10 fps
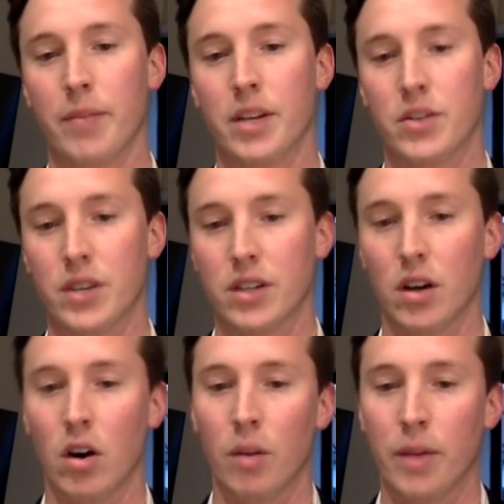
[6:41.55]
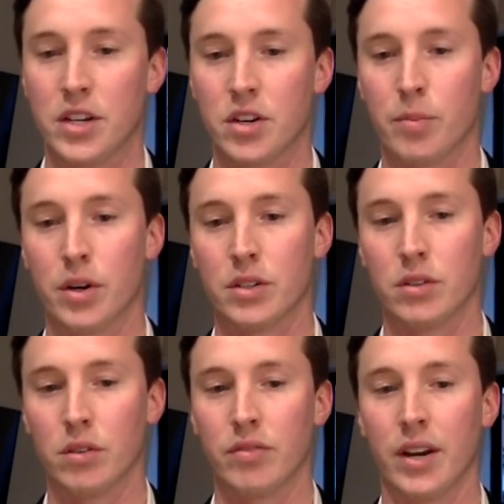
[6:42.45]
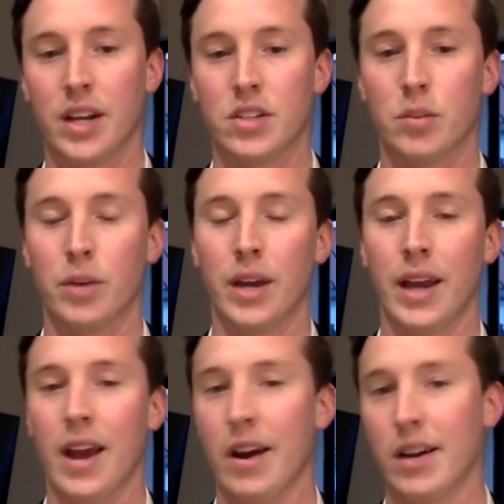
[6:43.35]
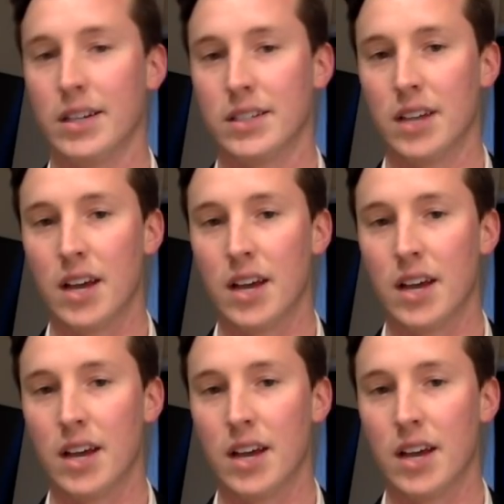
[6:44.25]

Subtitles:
addressing all major personal financial planning areas.